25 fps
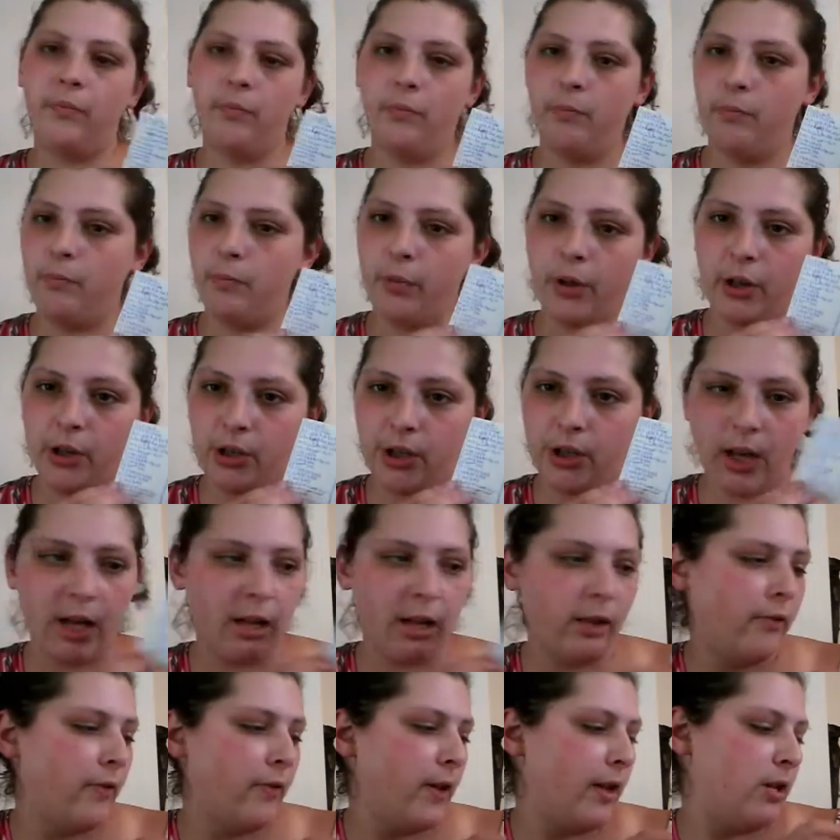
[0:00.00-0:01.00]

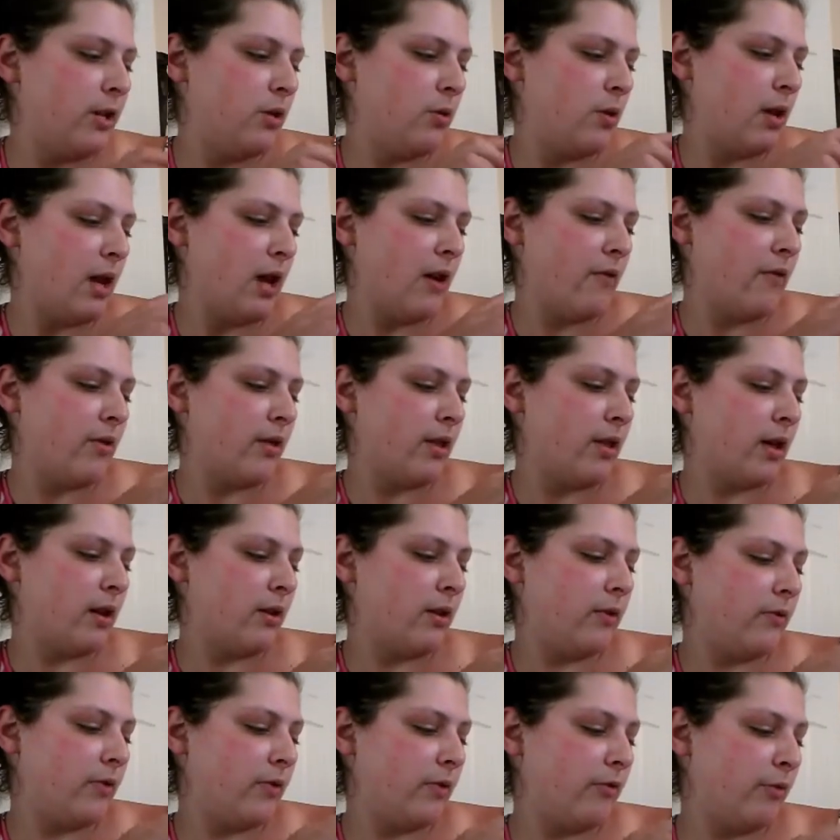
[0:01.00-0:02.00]
Bookshelf, I do have a lot
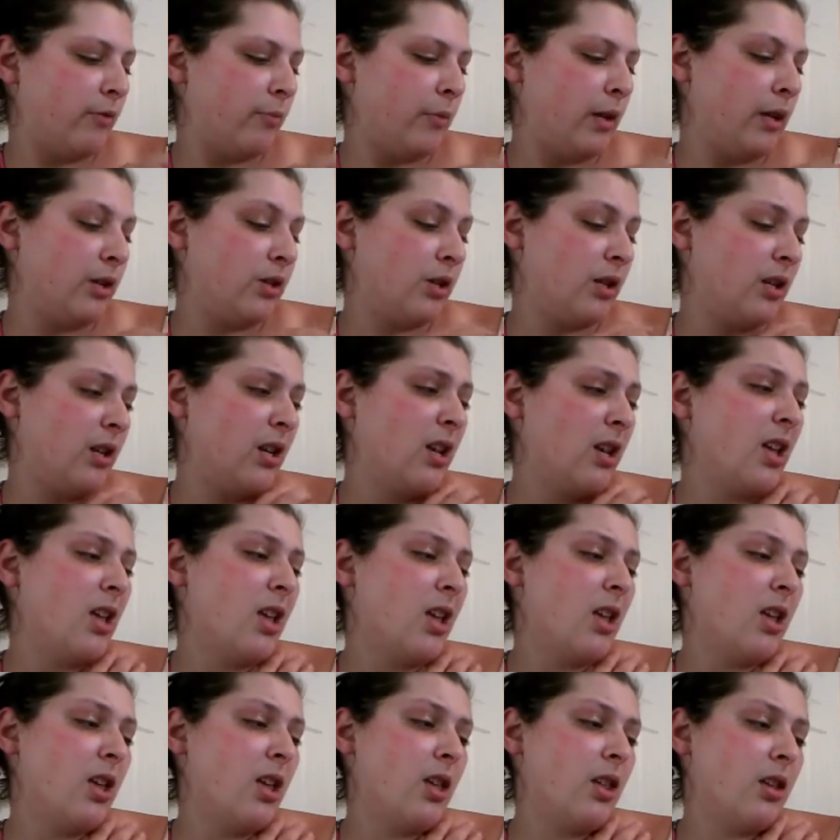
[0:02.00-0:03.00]
of information.
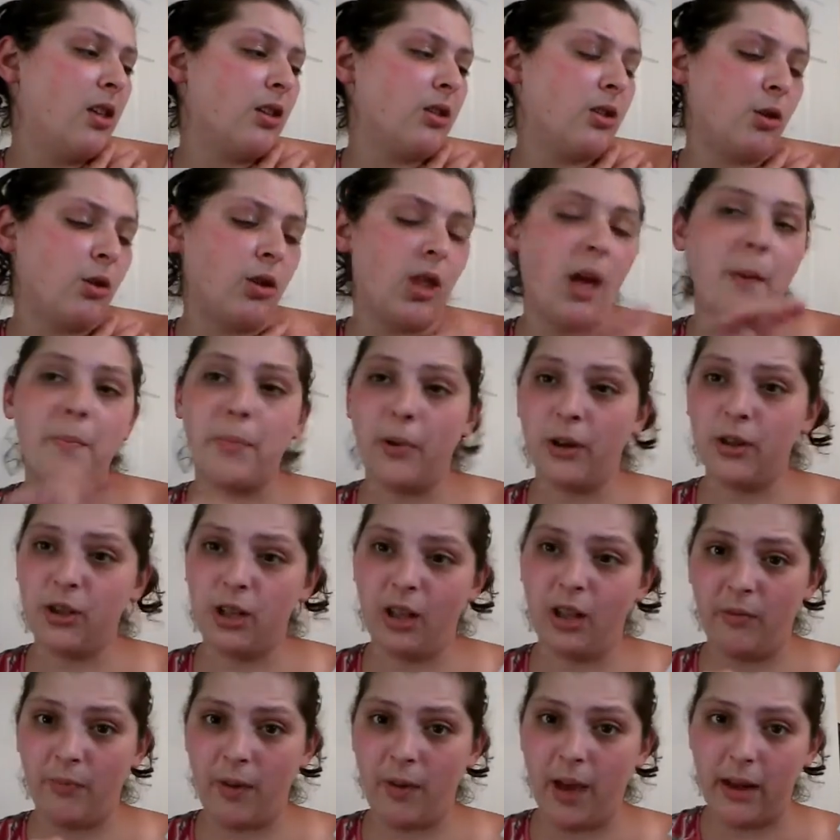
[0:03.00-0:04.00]
So that
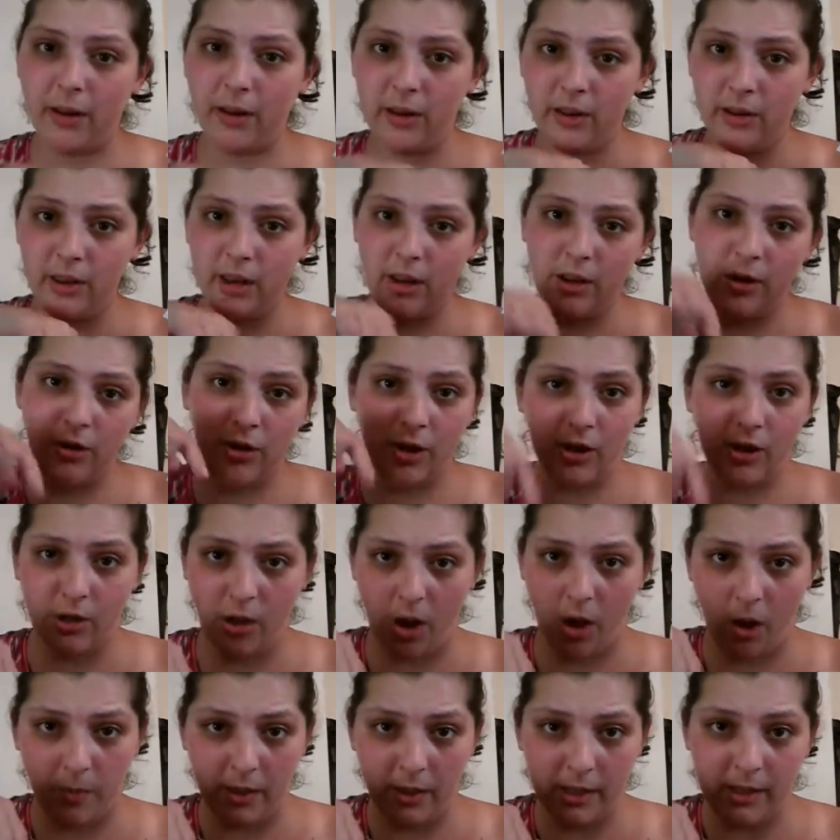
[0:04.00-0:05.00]
bookshelf pattern that you just
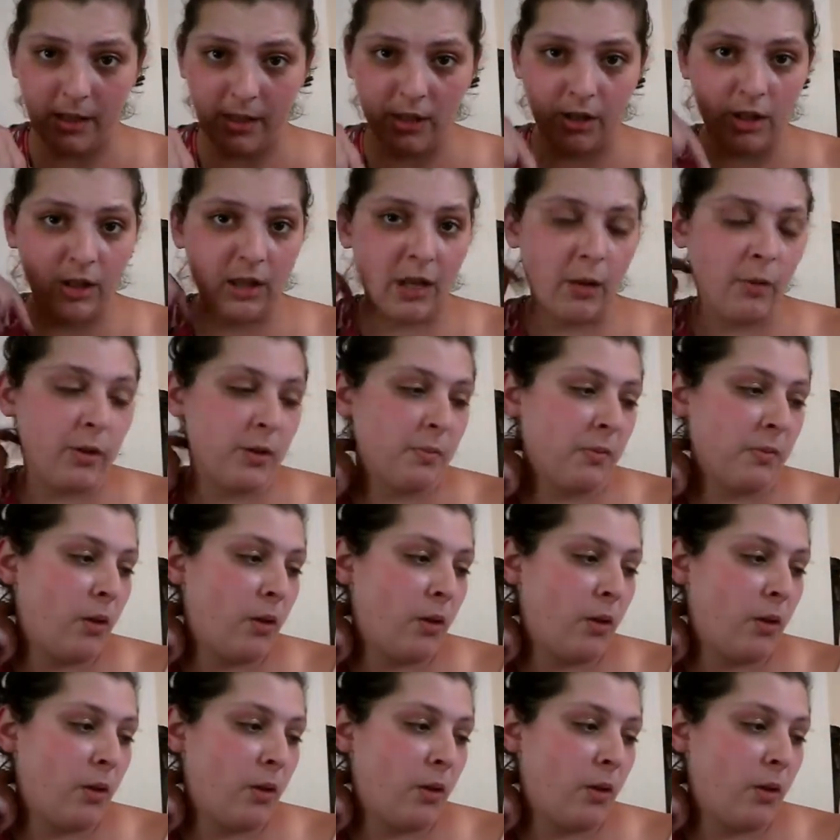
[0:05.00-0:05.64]
saw me stitching, that was my